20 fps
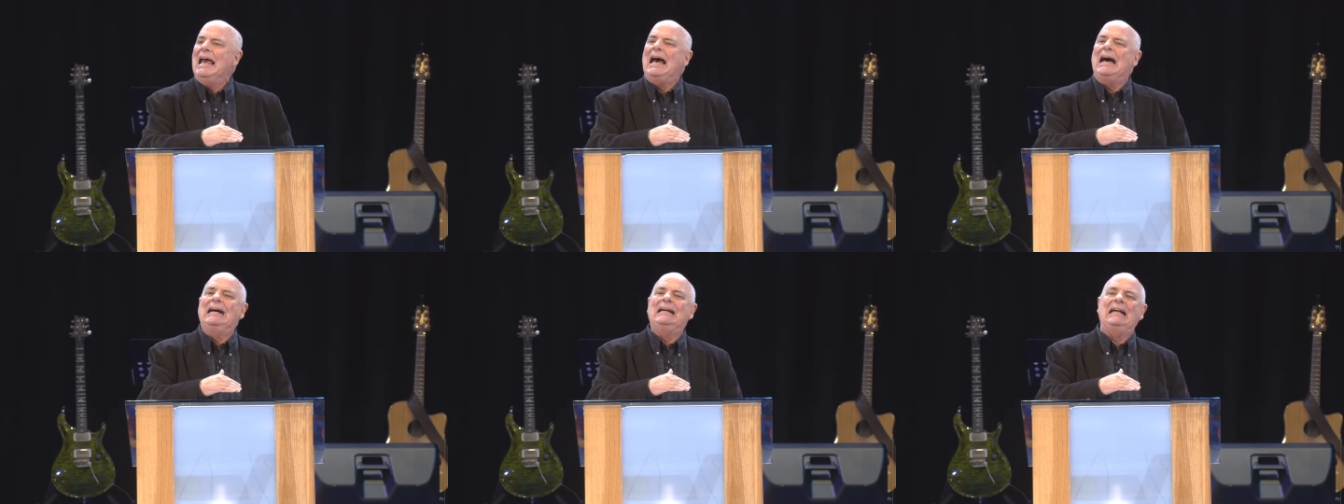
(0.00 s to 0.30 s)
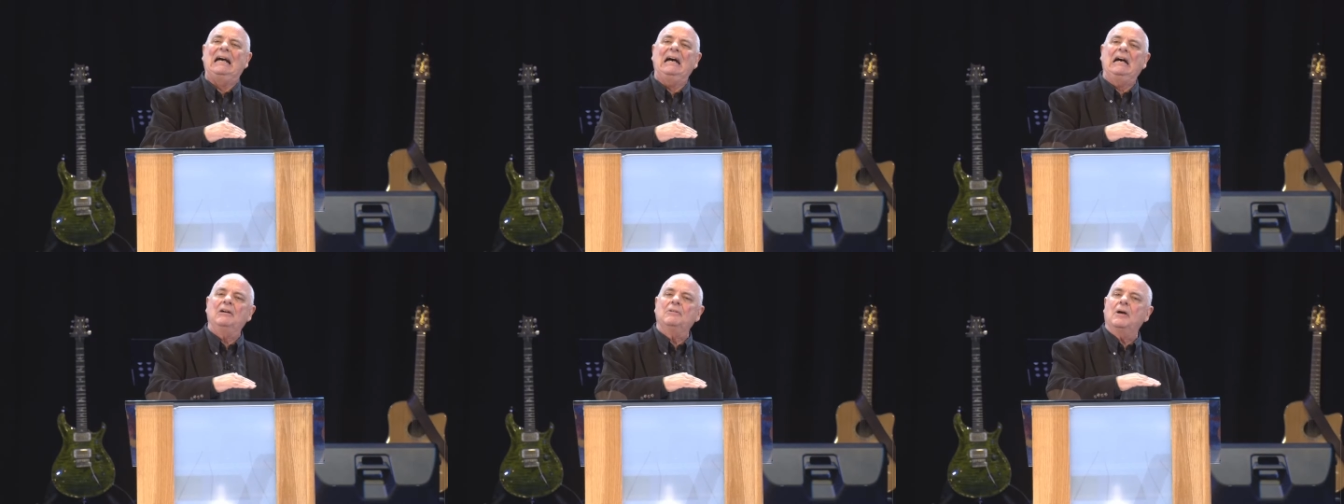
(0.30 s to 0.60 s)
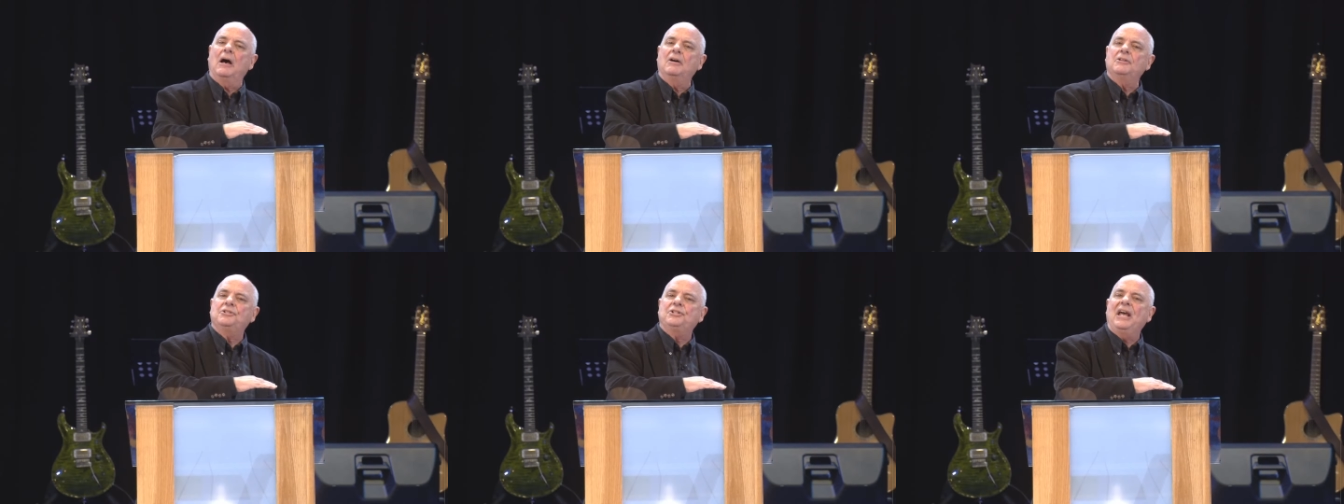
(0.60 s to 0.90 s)

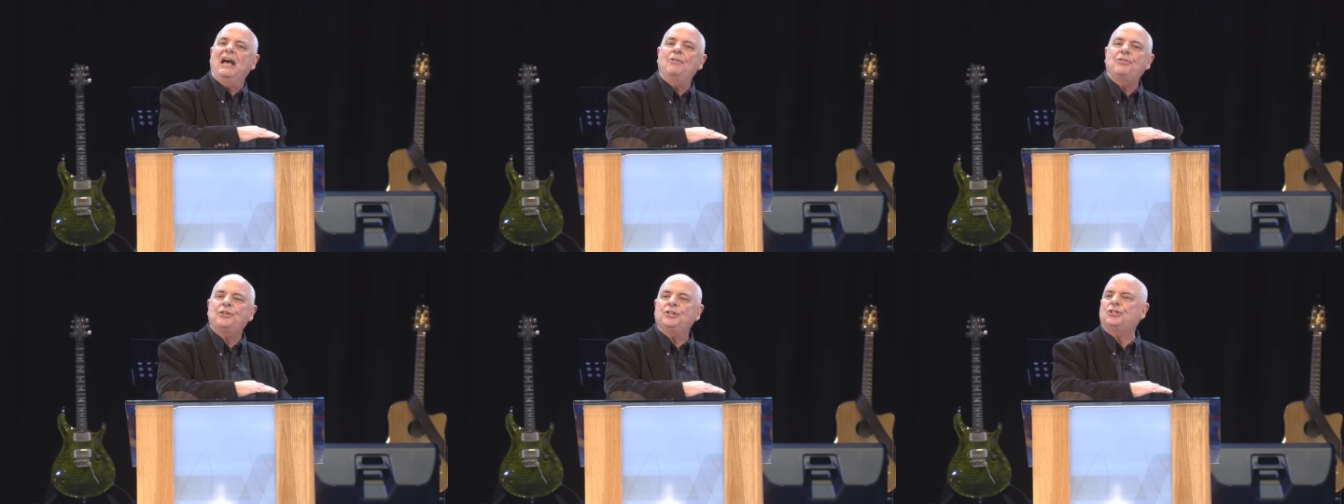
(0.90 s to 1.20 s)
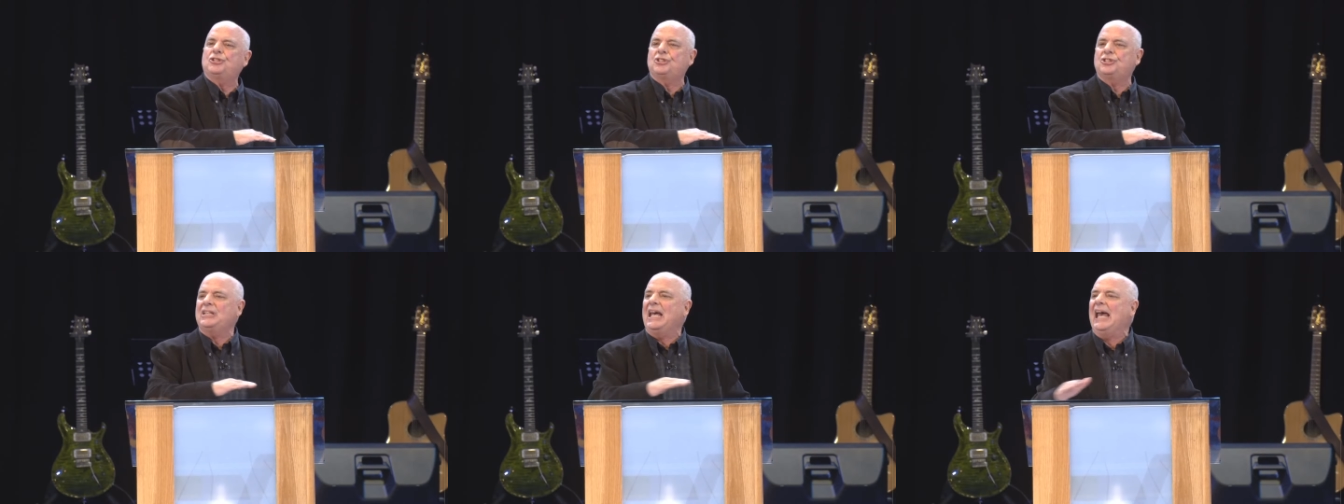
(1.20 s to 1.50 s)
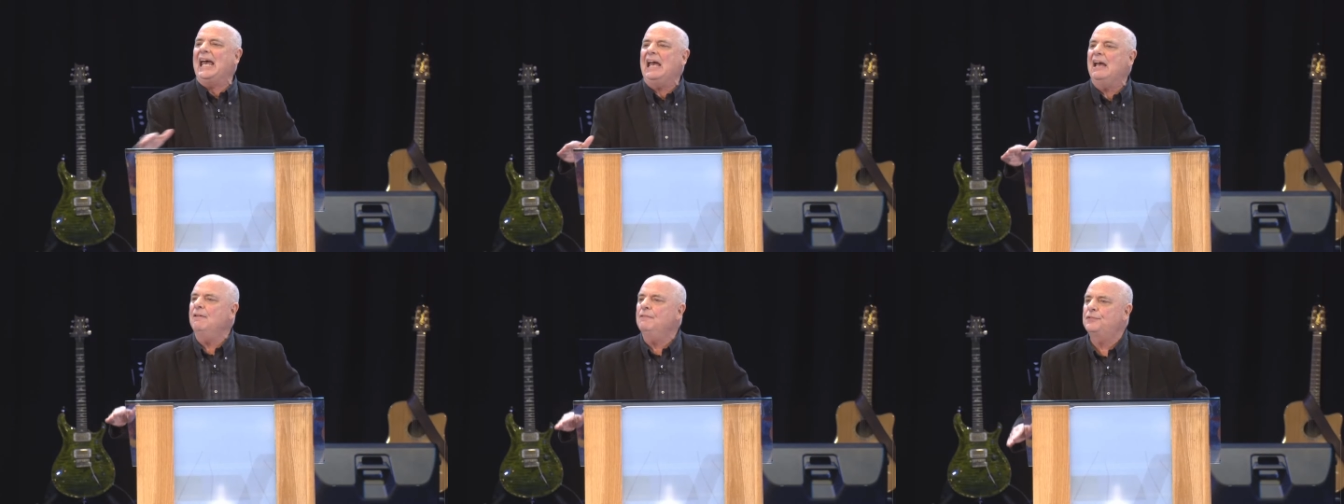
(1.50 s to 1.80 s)
a, a, death
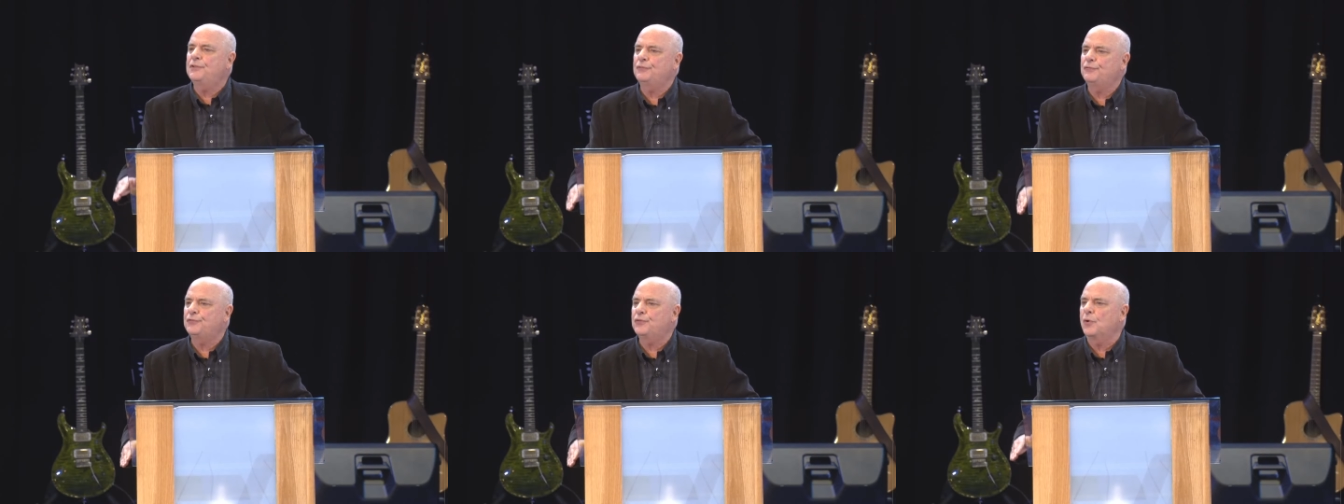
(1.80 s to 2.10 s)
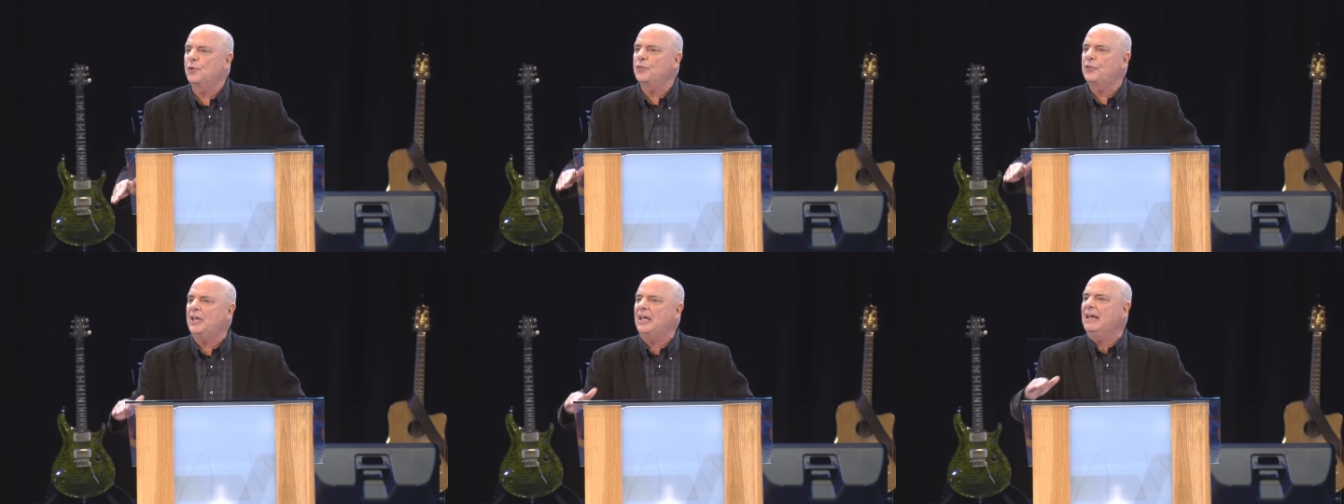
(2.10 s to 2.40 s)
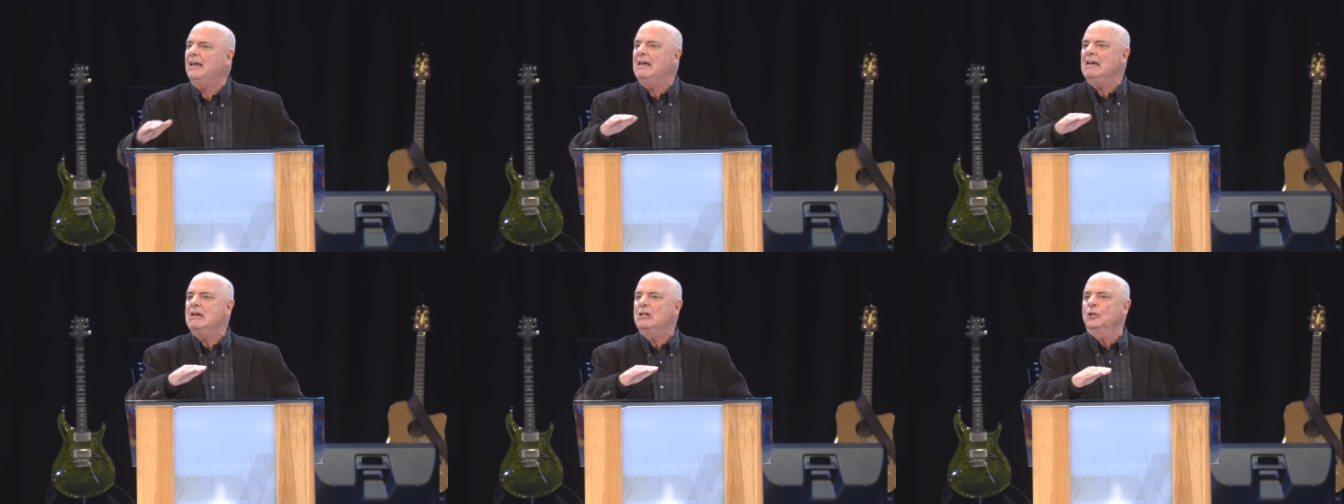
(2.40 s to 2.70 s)
saved for
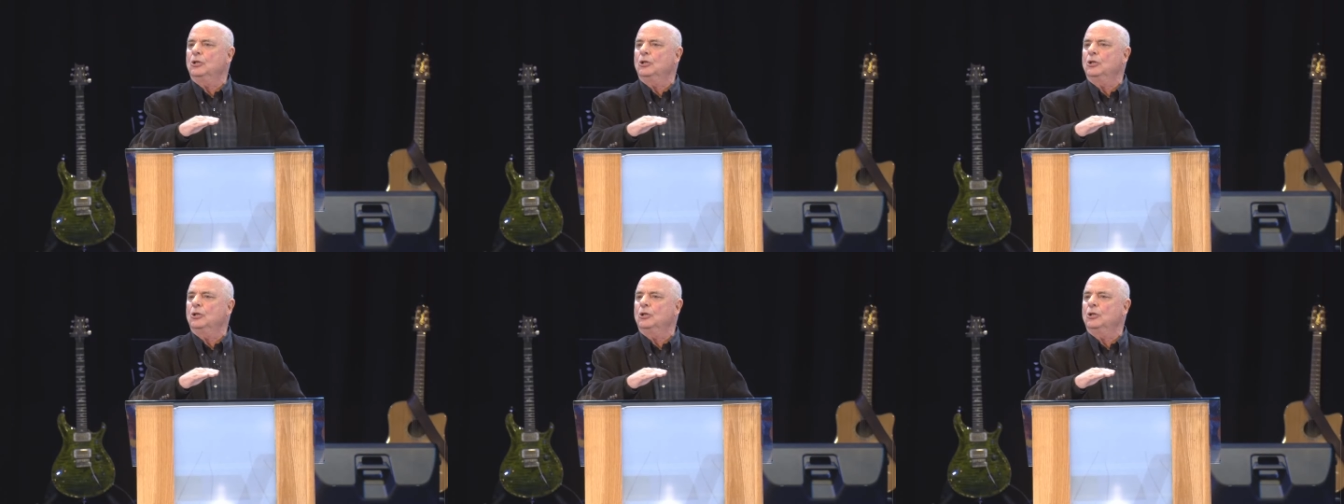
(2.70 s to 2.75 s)
the